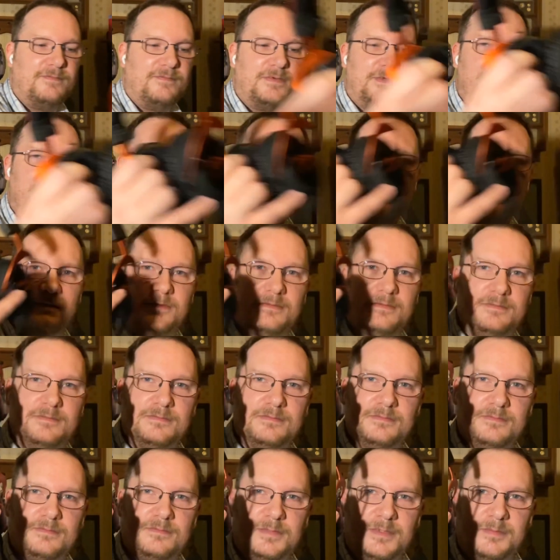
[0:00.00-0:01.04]
one too.
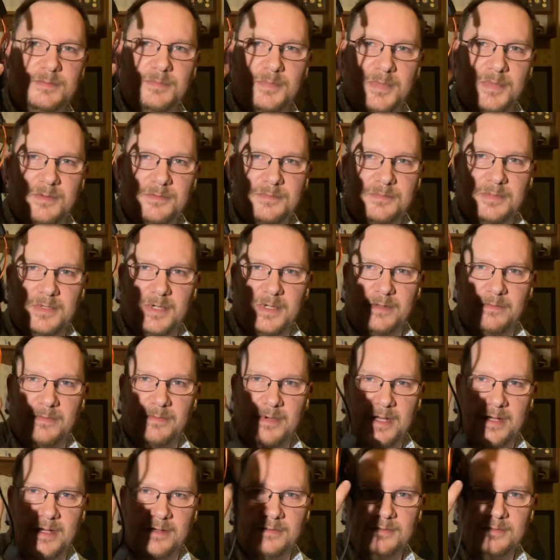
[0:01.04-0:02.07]
We both play
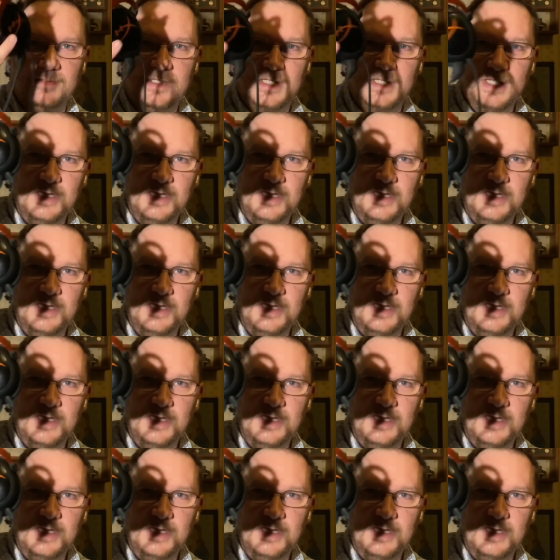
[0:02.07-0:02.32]
WoW.